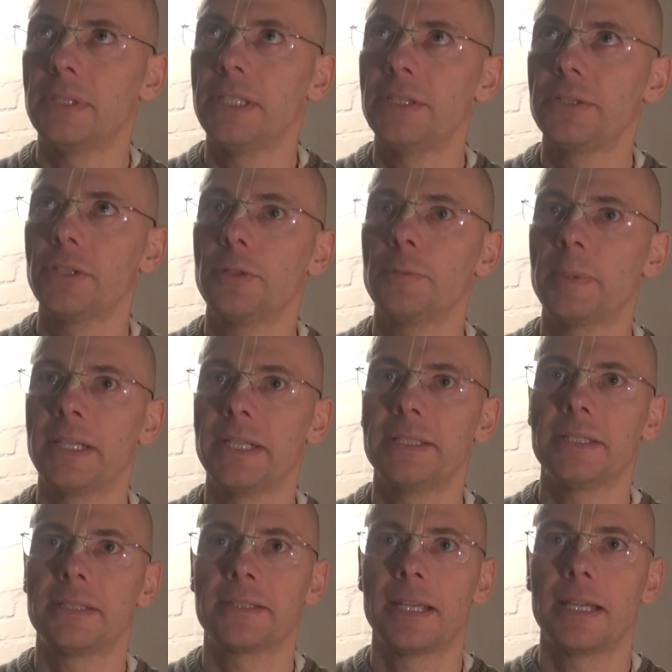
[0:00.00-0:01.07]
showed by his
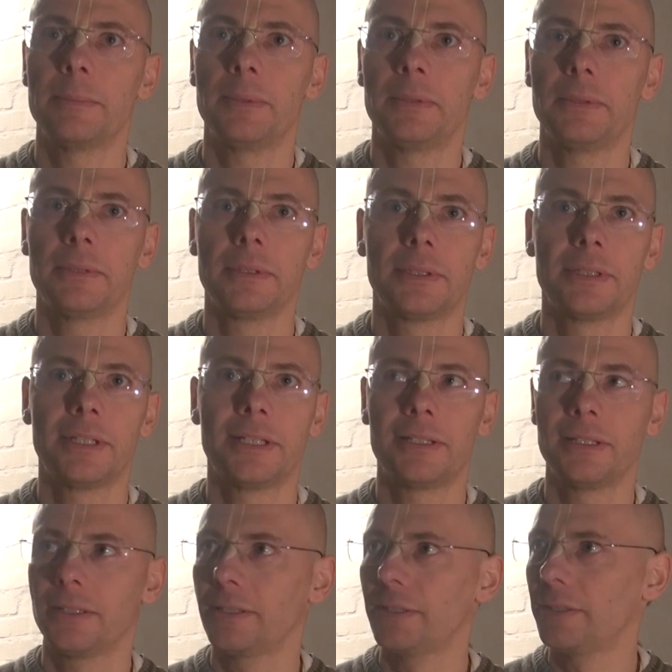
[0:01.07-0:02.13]
example that
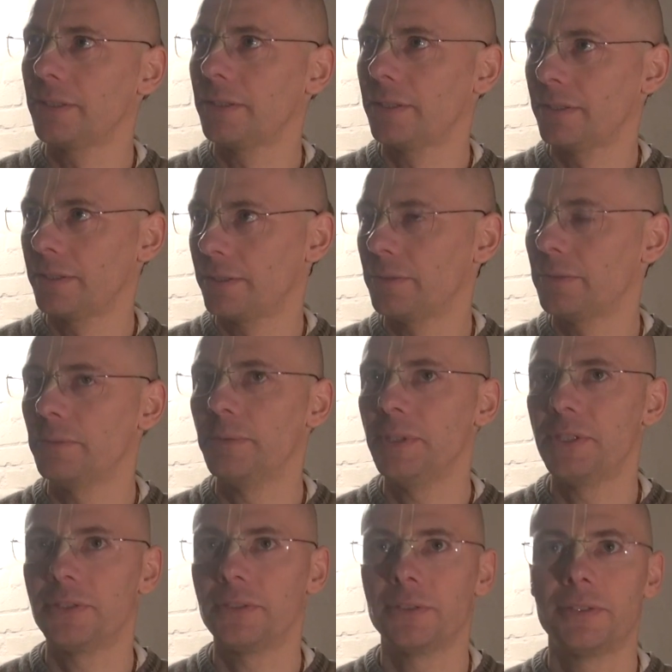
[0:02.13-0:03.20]
we
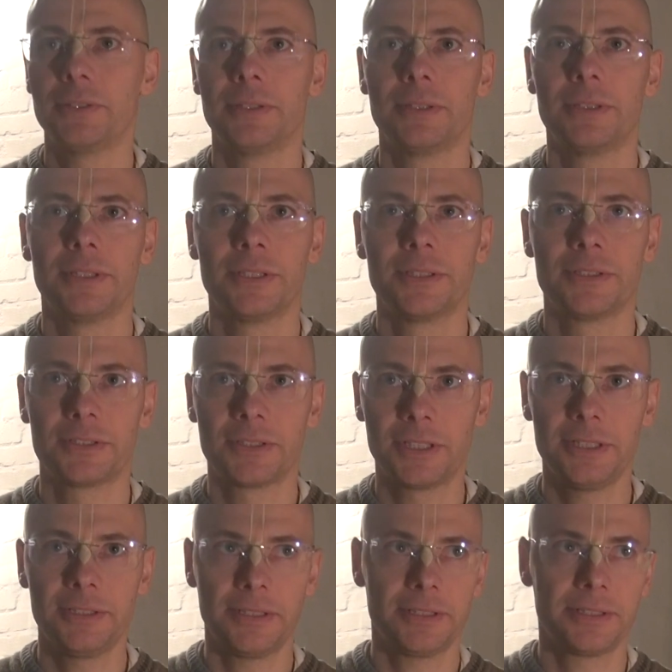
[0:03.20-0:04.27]
should
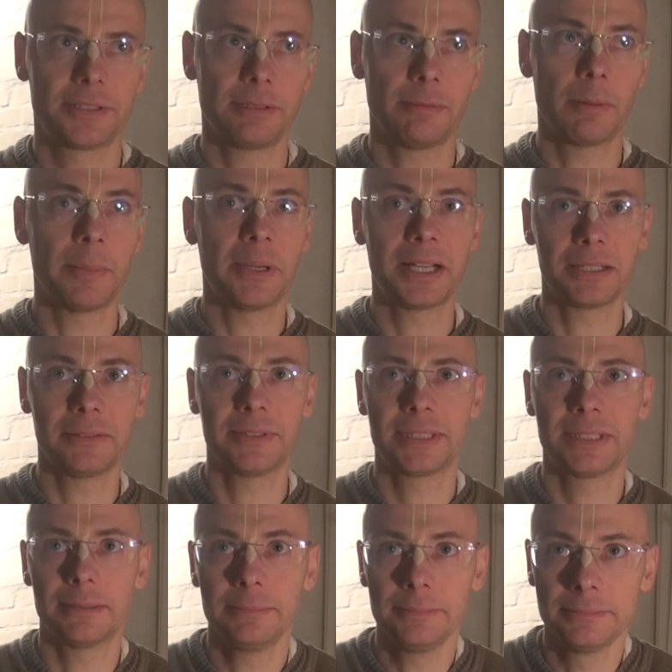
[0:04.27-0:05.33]
study this Srimad
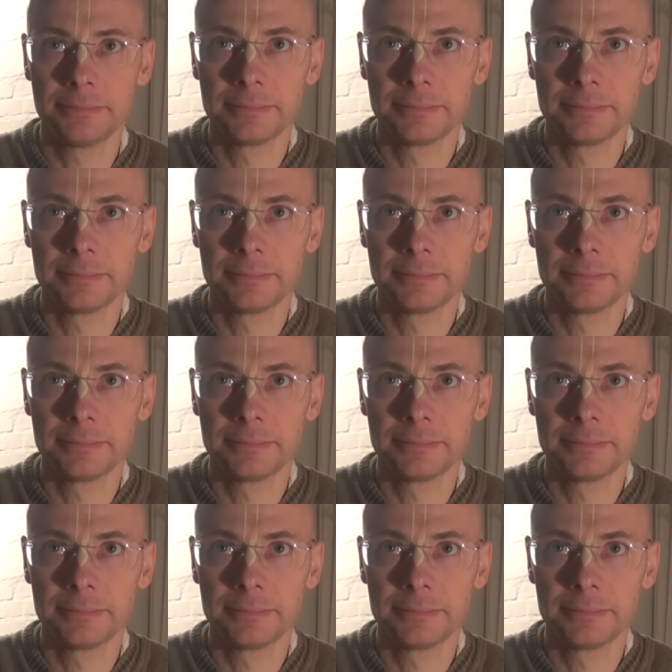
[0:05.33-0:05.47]
Bhagavatam,